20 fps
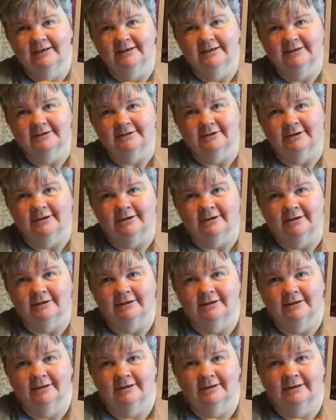So
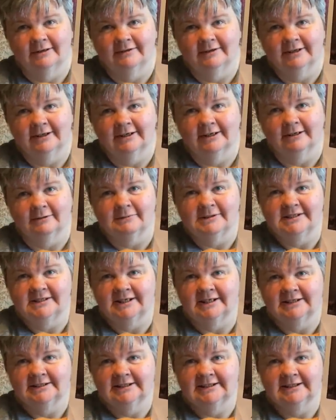I think I'll be
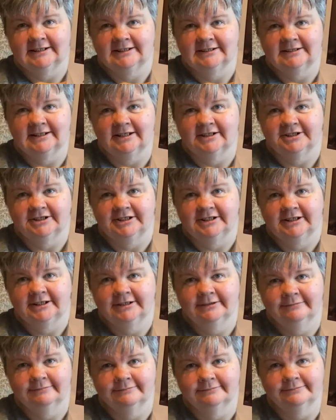starting this next
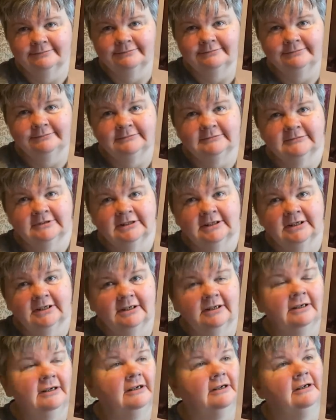year
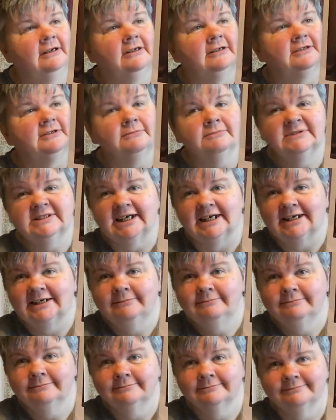
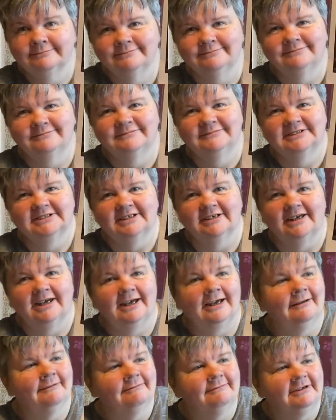sometime. So
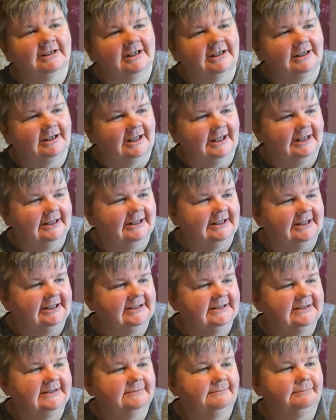yeah, really like
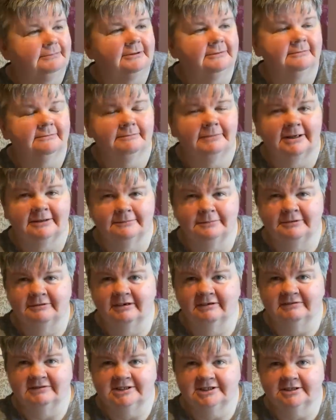these
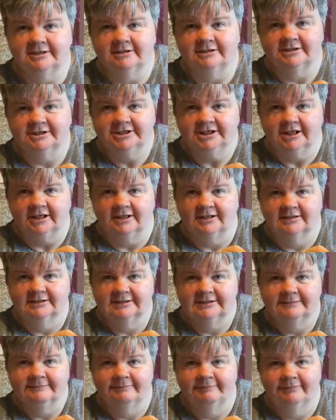Prairie Schooler
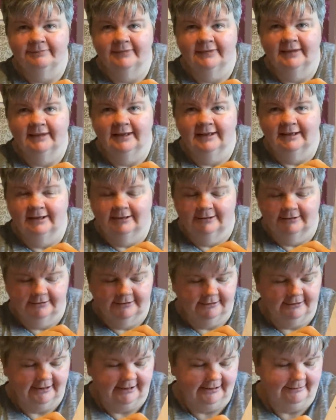charts.
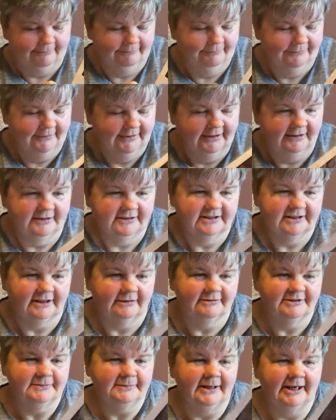So yeah, so that
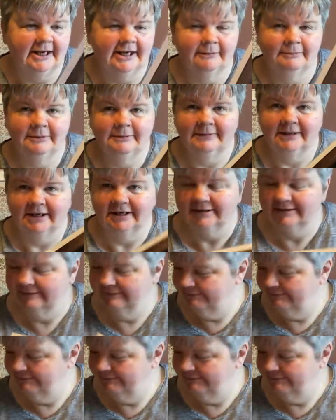was my happy mail.